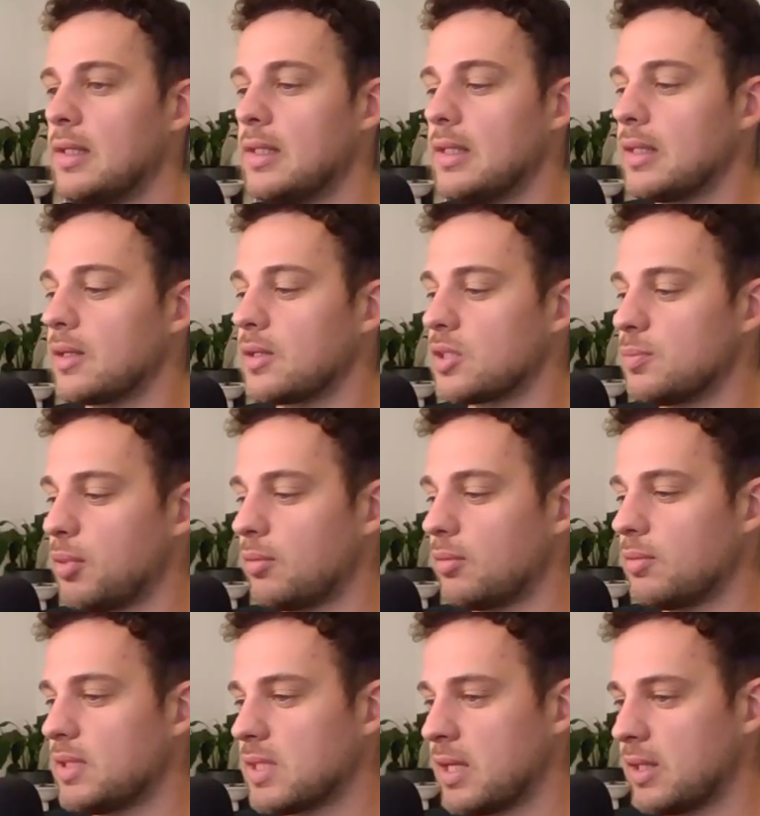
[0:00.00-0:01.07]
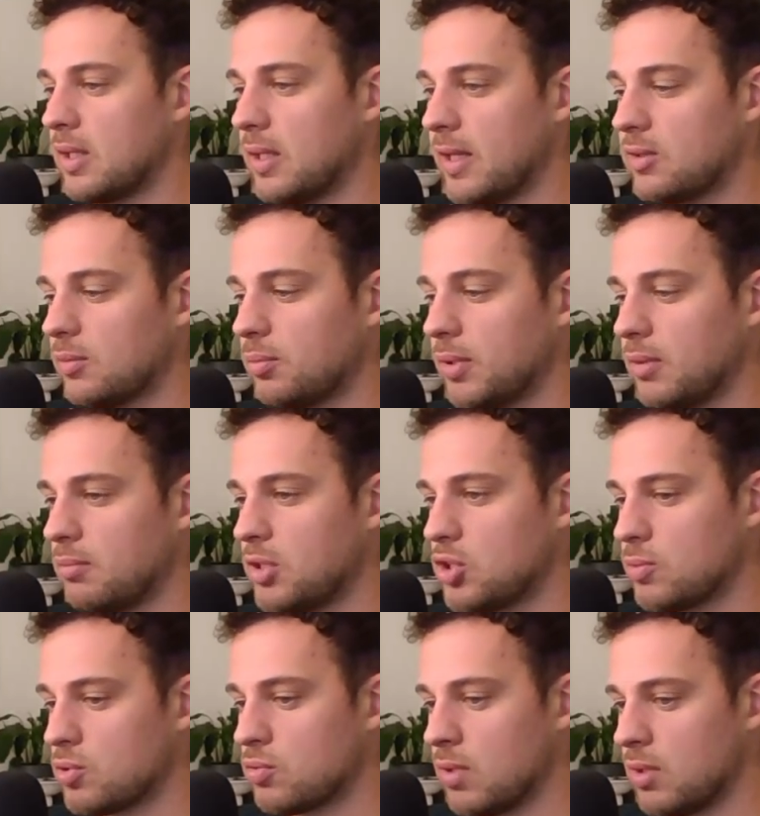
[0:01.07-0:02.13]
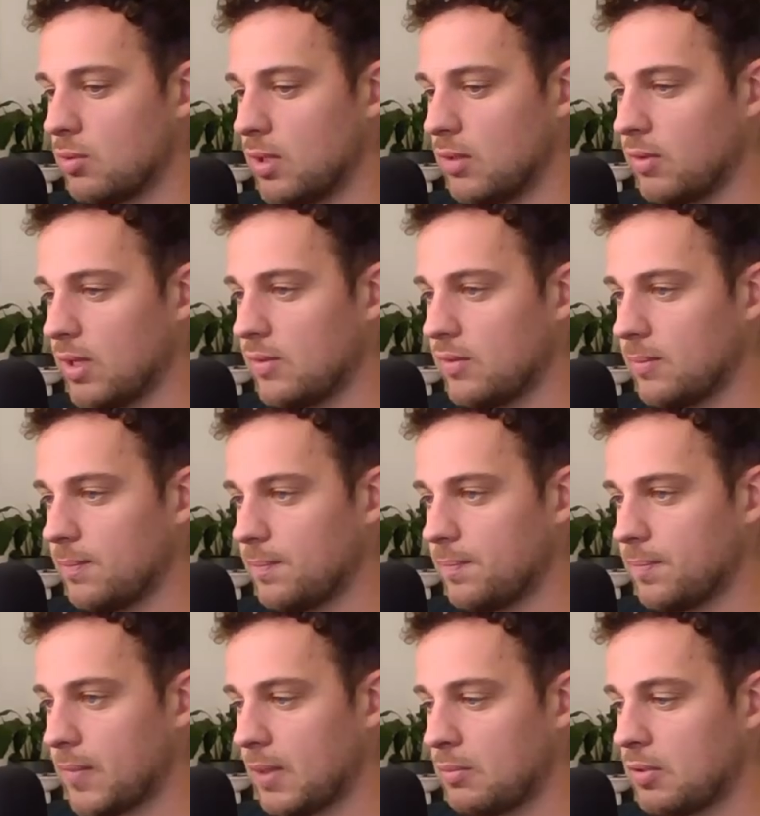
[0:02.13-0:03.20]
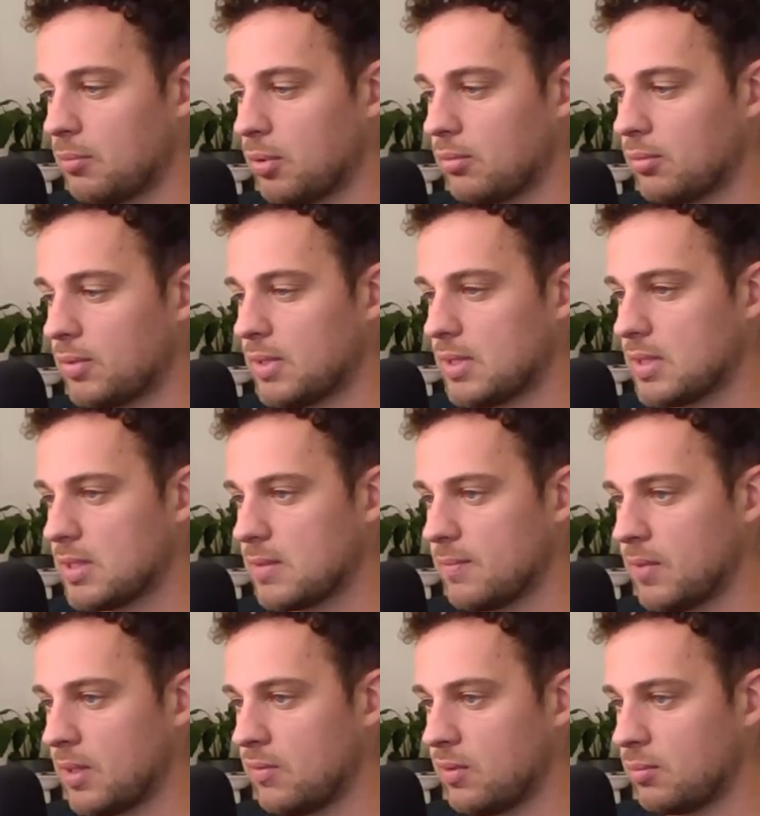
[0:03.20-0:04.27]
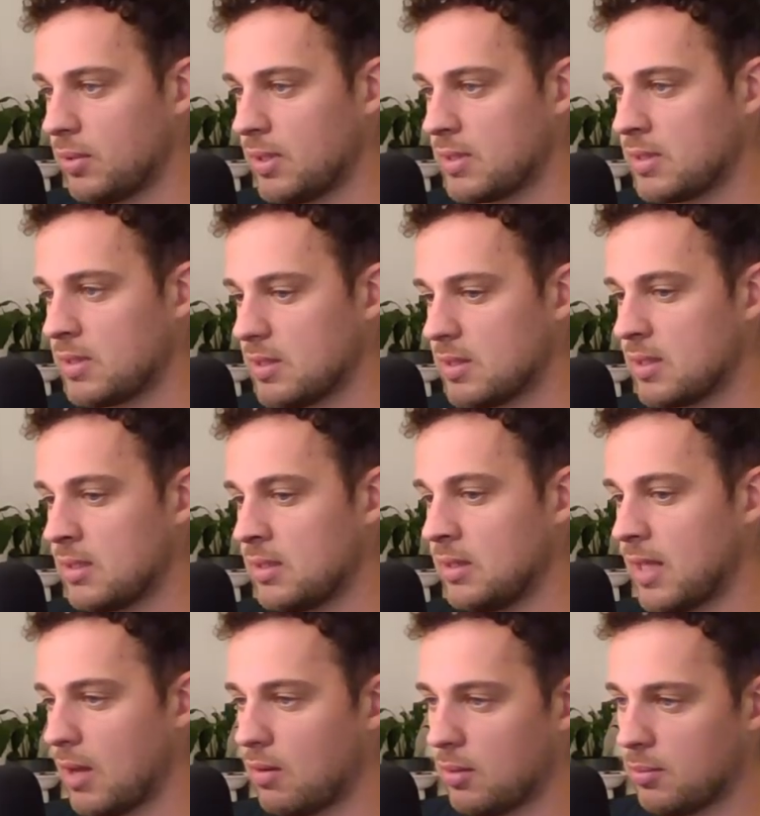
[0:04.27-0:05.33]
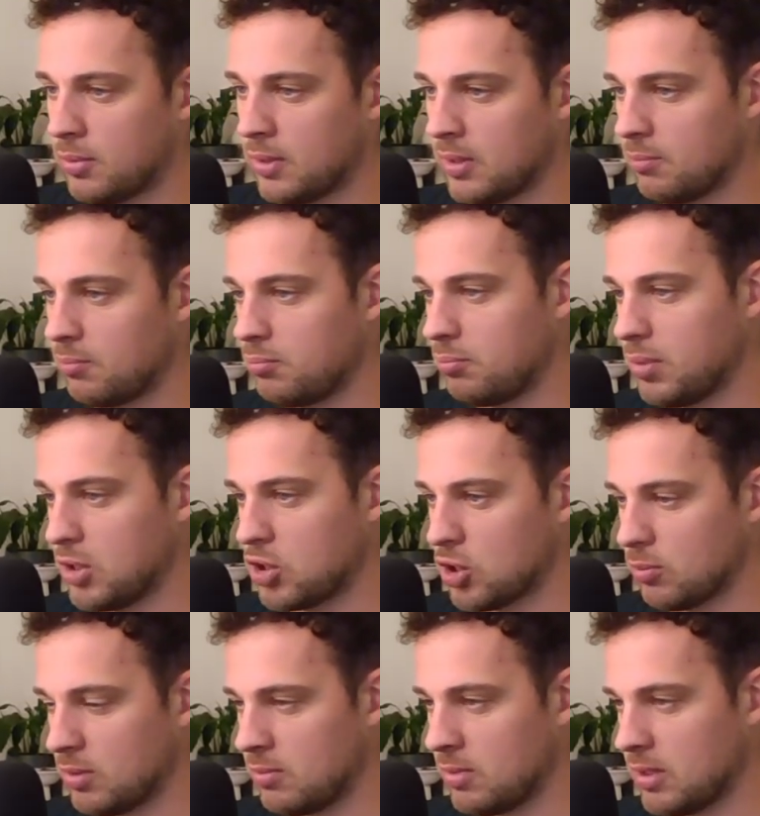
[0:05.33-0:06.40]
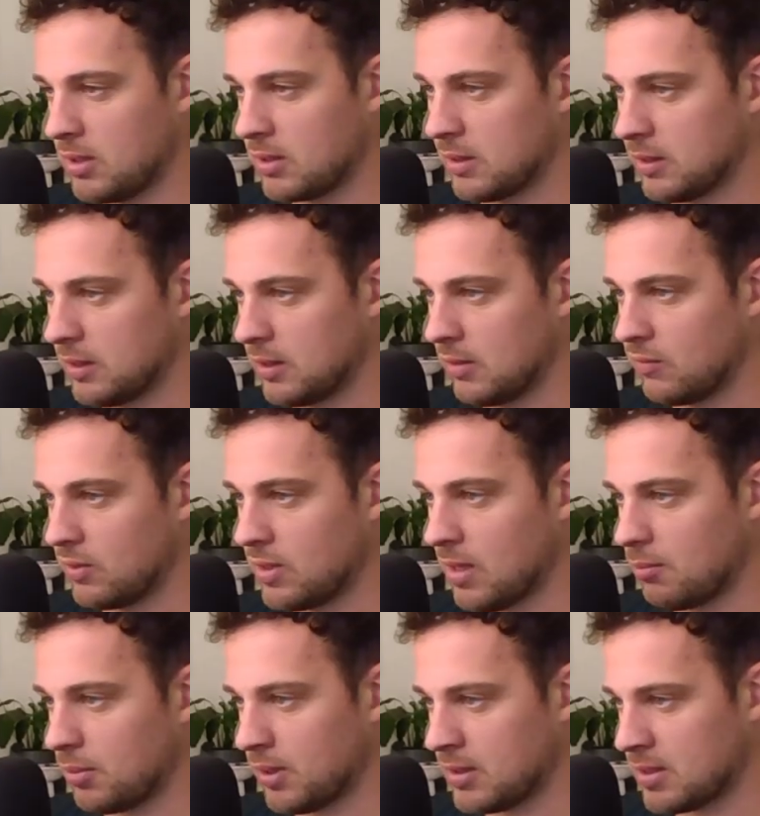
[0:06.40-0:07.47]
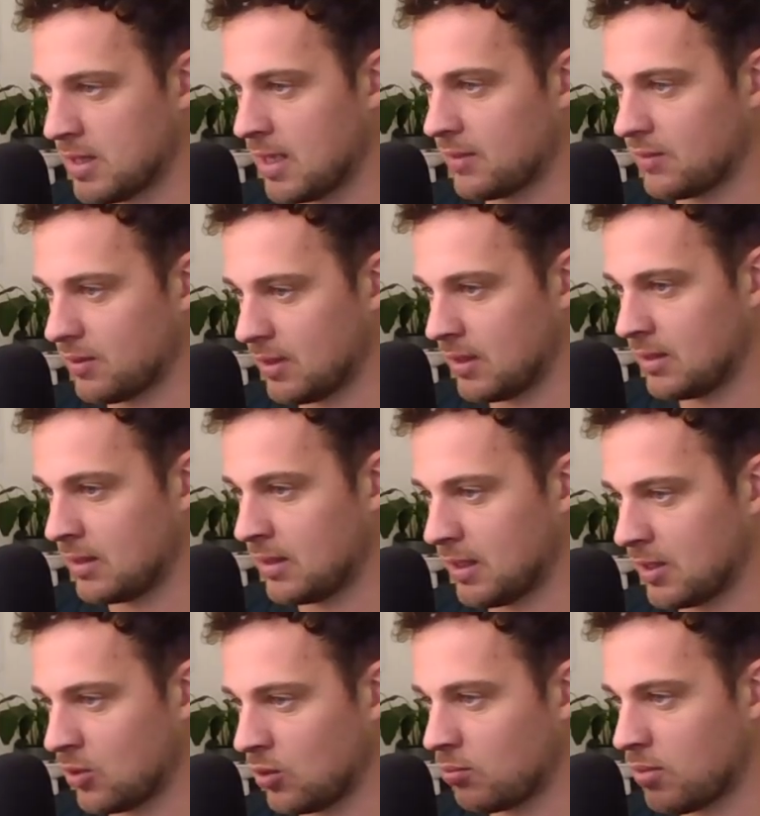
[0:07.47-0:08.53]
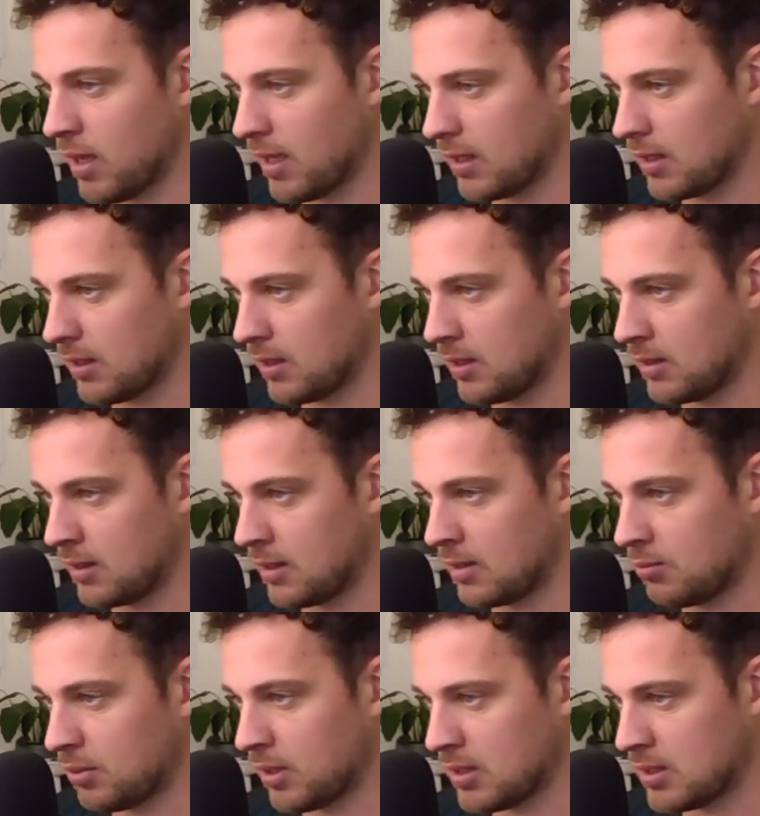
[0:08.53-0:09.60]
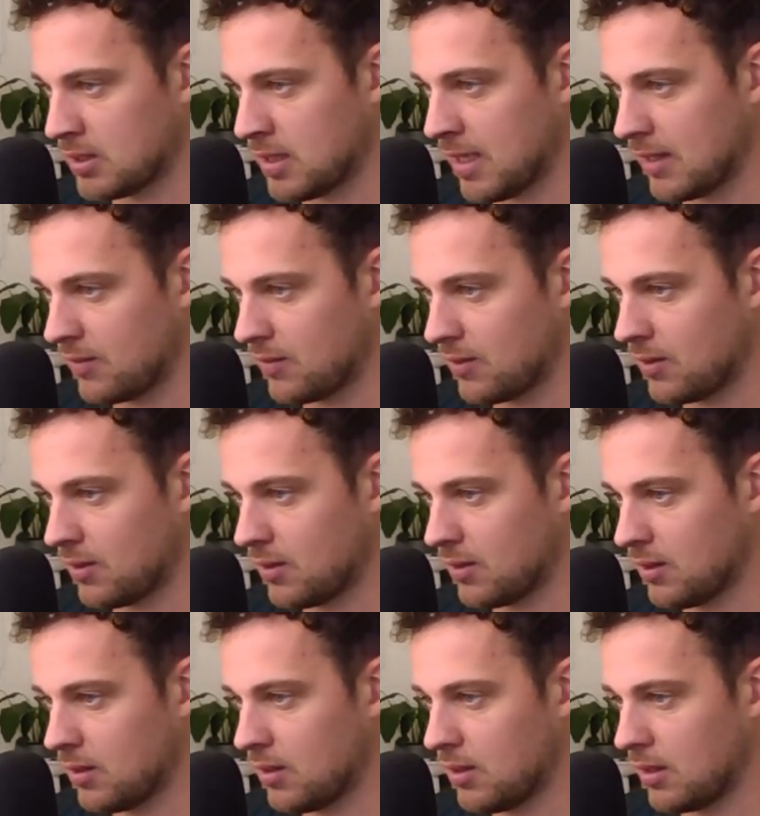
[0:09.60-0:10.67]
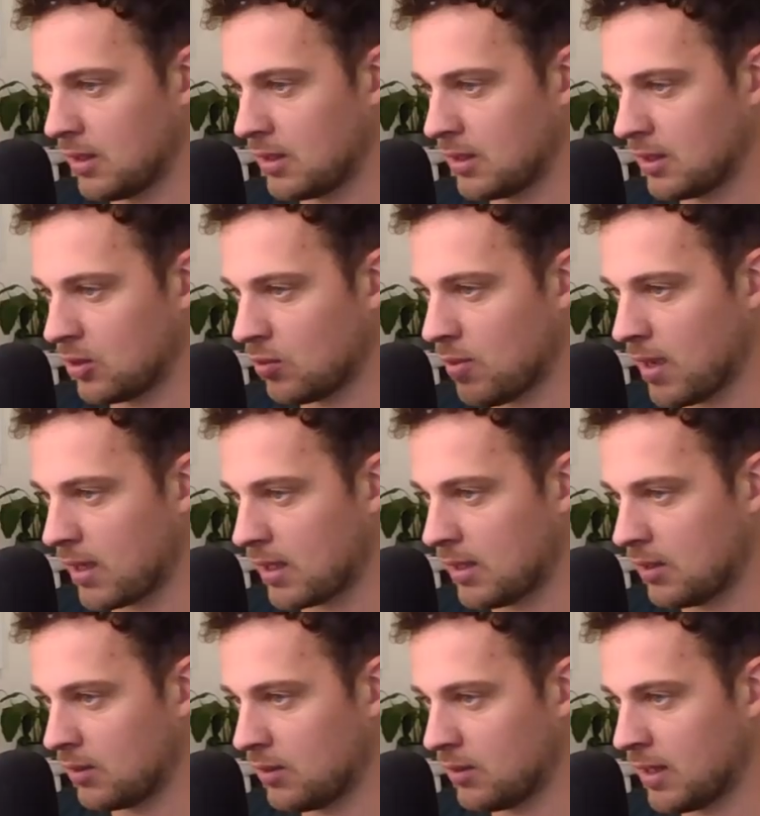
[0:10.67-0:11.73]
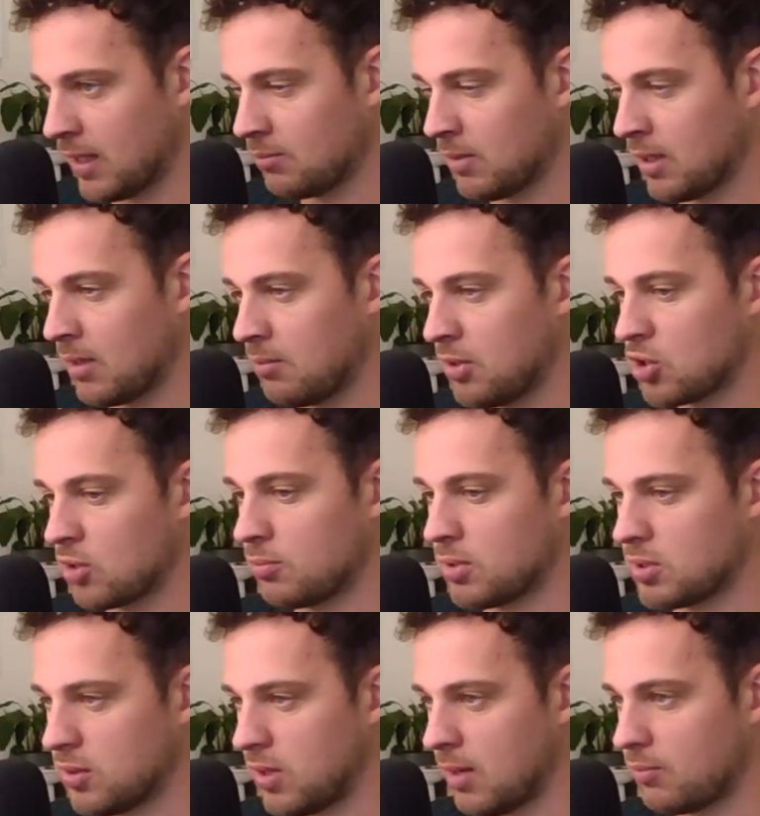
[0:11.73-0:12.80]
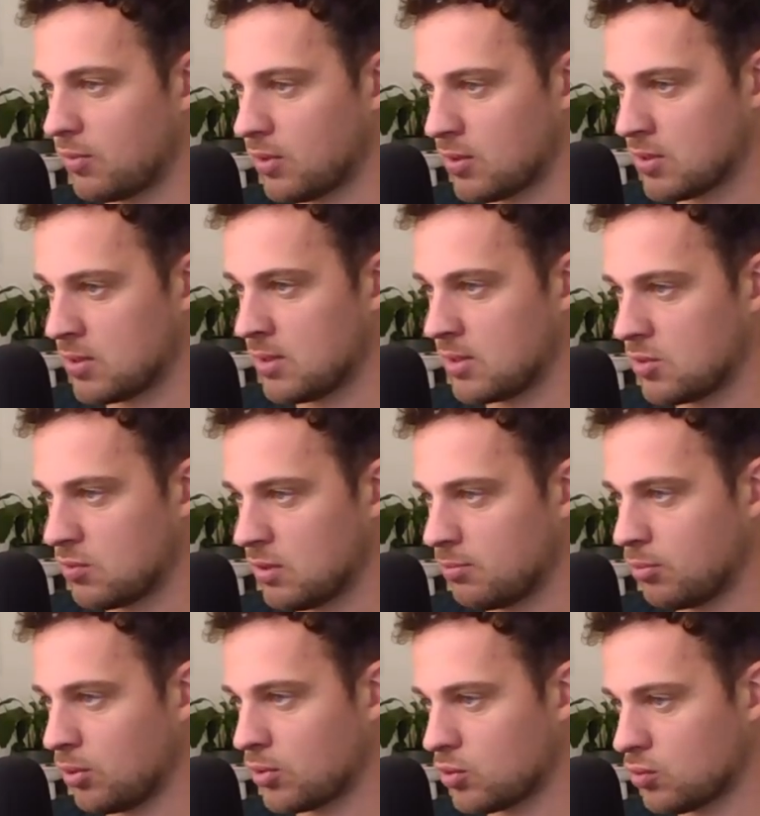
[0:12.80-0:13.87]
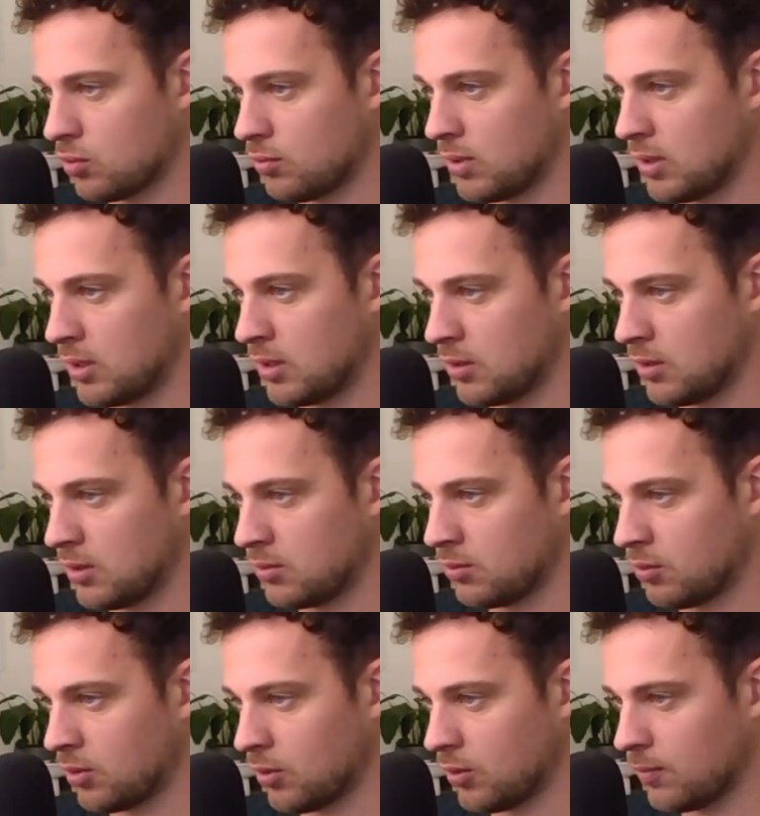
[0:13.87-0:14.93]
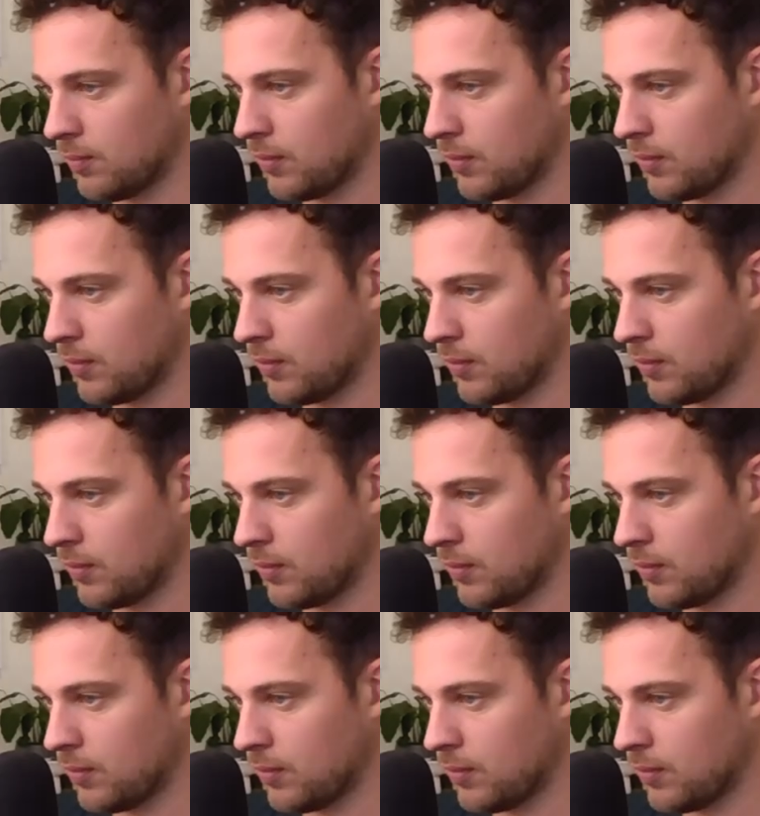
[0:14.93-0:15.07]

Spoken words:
Because the problem is, I like to play bishop straight away, right? But the problem is, if he plays this, and now I play bishop immediately, if he then plays that, and then I go back, and then he plays that, and then I go back here, then my bishop is trapped, because these 3 pawns will be here in a row.